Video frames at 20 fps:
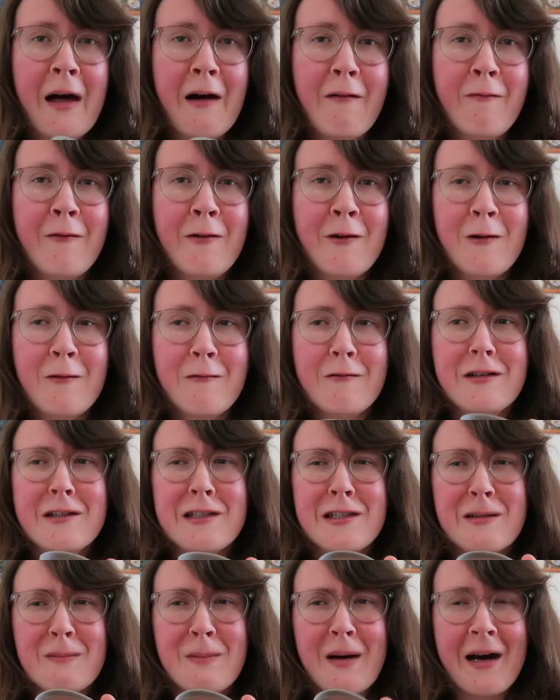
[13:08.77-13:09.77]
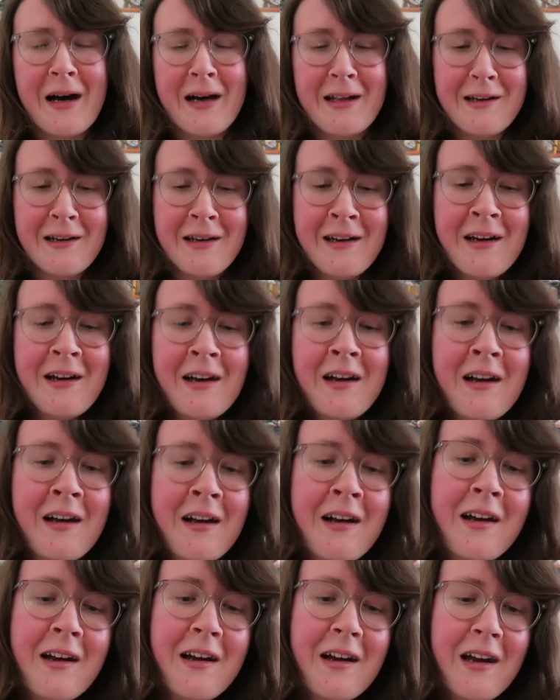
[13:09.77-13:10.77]
I have your wristband.
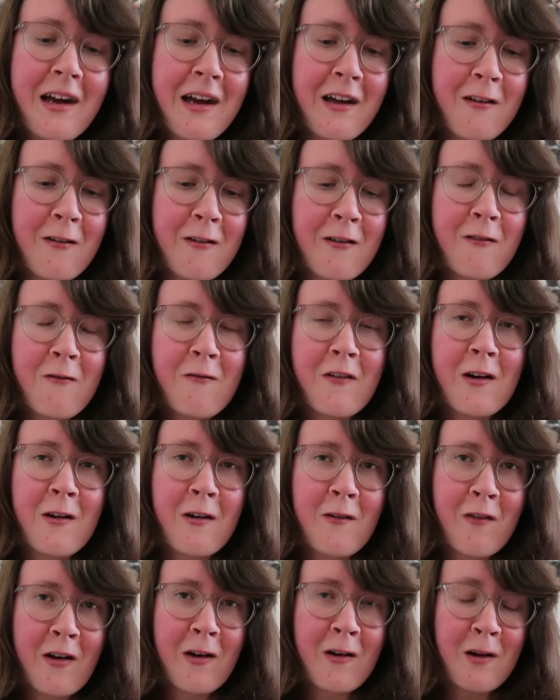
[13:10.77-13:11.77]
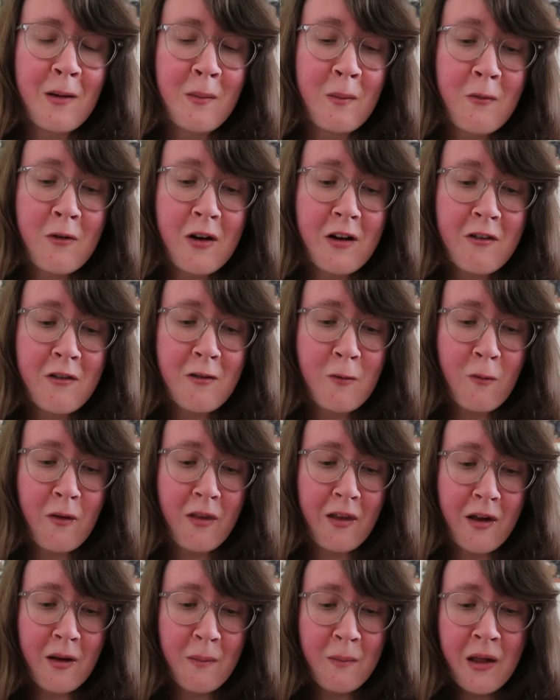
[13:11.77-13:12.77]
He looked very, very impressed with
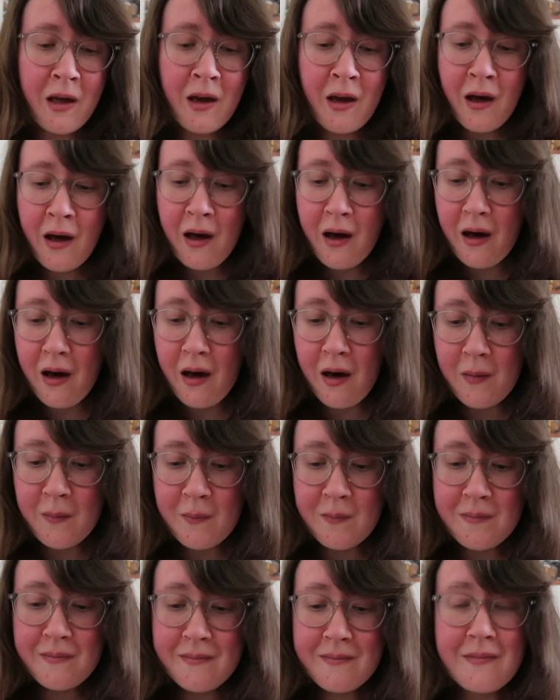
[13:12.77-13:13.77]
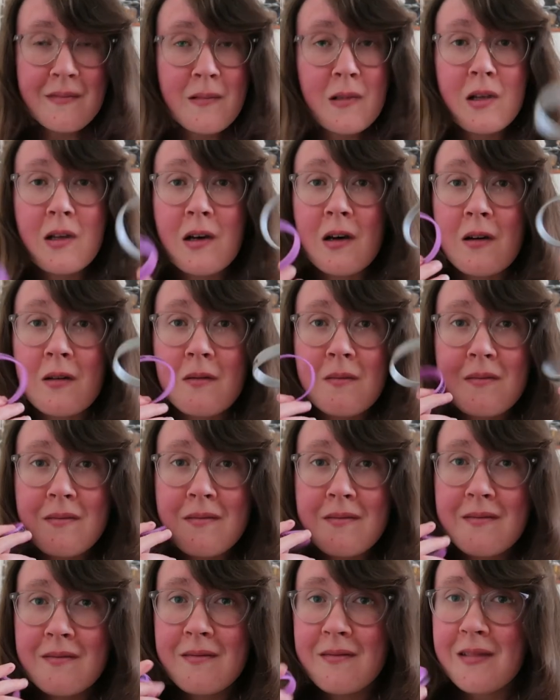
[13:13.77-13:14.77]
it. Um, so,
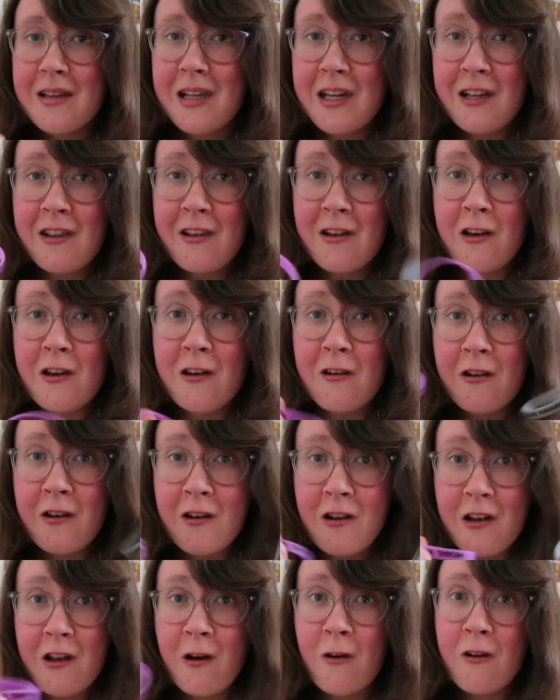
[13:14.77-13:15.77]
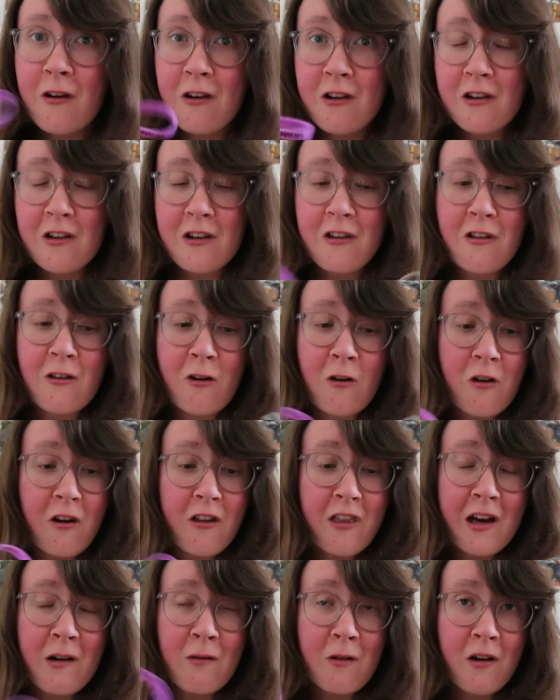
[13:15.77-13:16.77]
these two, no longer in stock,
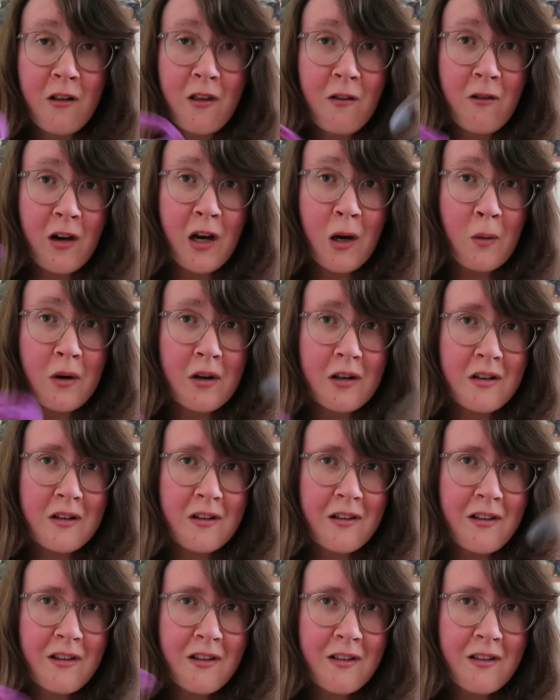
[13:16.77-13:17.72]
they're one of the rare ones.